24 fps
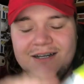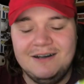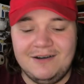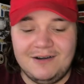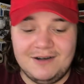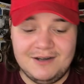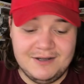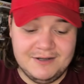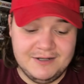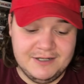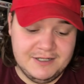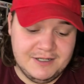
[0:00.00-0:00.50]

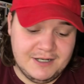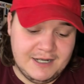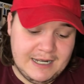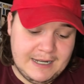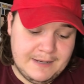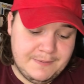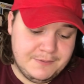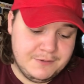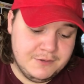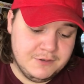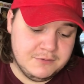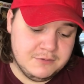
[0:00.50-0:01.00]
I only got
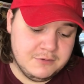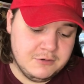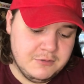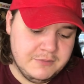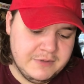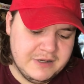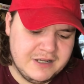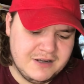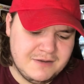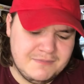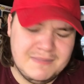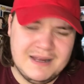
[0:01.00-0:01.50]
apple or
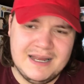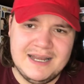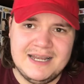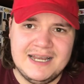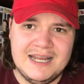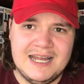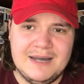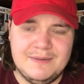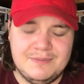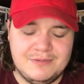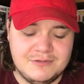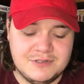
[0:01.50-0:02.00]
watermelon. I got mainly
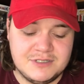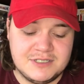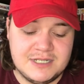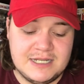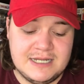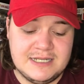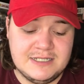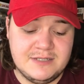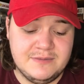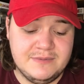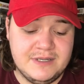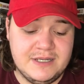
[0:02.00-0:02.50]
apple, so
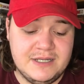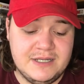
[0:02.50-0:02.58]
that's a bit